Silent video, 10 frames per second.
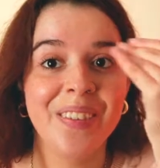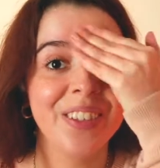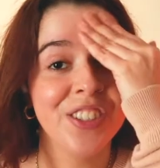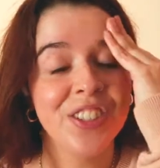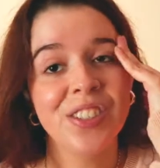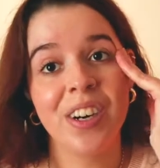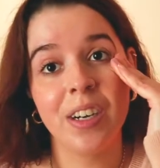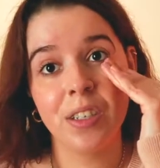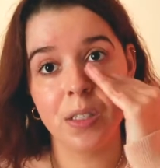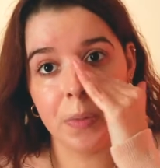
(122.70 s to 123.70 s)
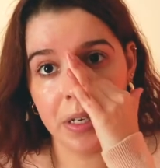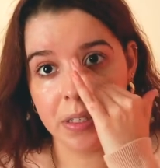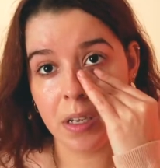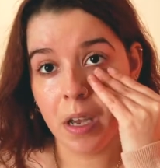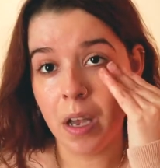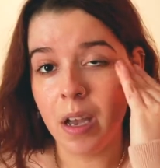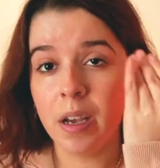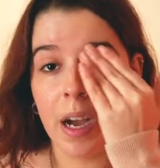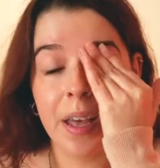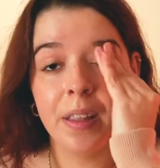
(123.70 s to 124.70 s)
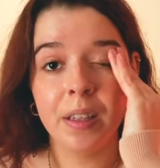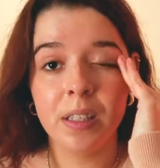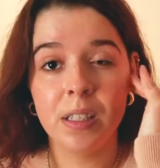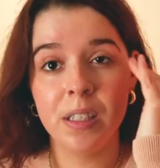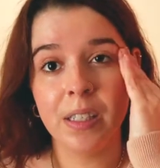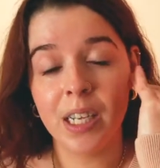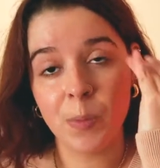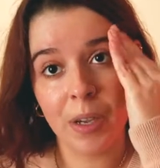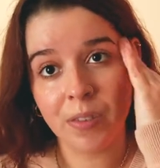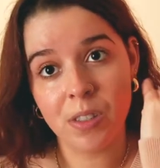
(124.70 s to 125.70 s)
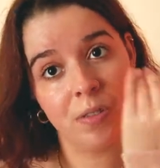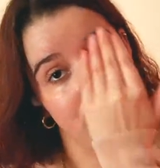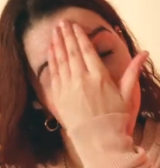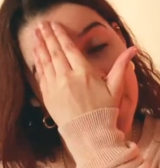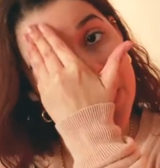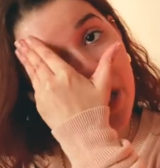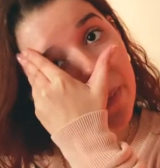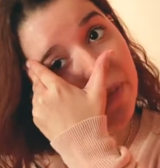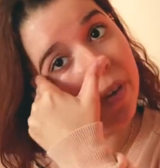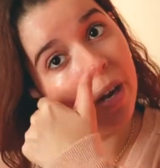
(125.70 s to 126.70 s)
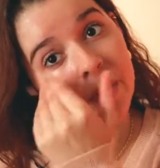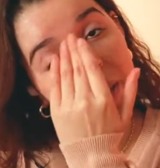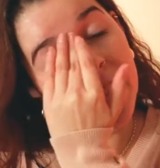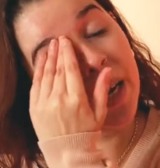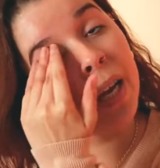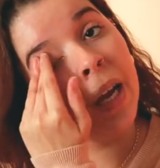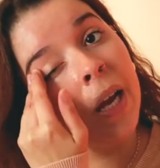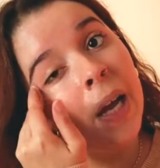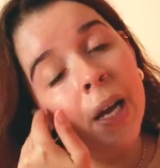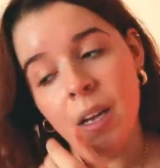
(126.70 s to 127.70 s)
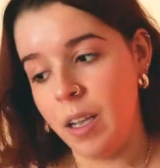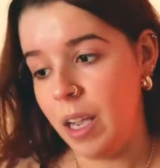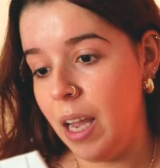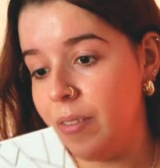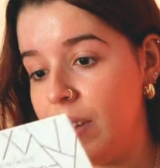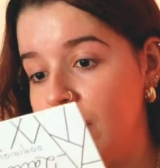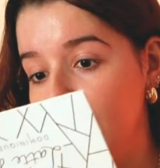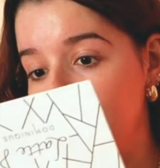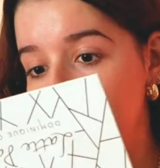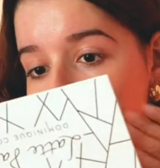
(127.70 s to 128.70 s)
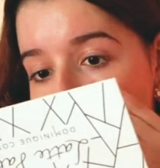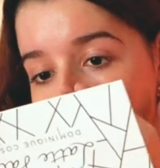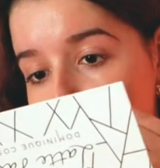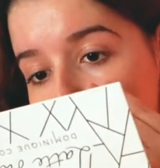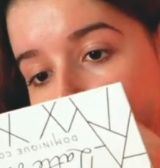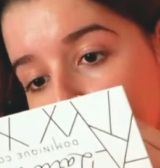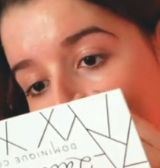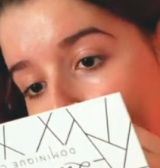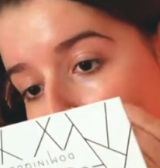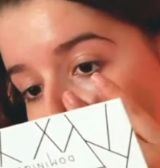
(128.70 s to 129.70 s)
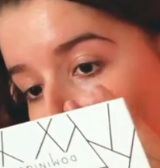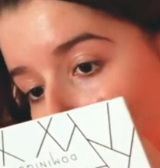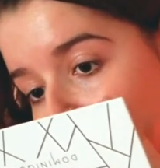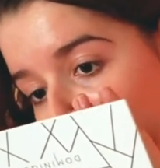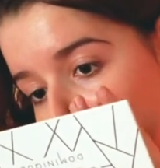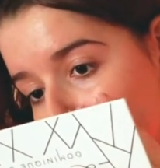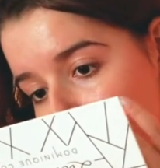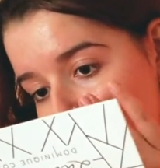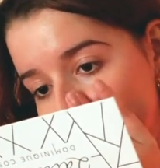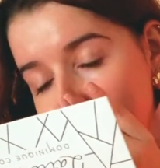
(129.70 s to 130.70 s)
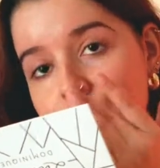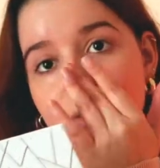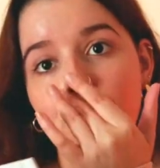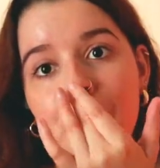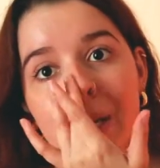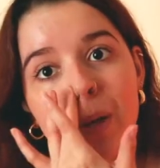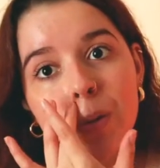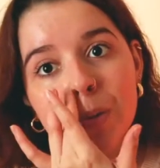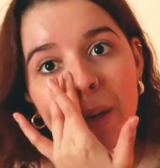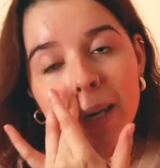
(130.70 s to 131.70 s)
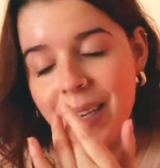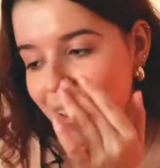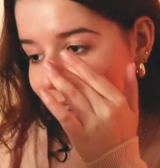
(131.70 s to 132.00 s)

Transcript: I originally started, just because I think this tinted SPF does a really good job of covering everything that needs to be covered. Oops. I always have issues around my nose ring,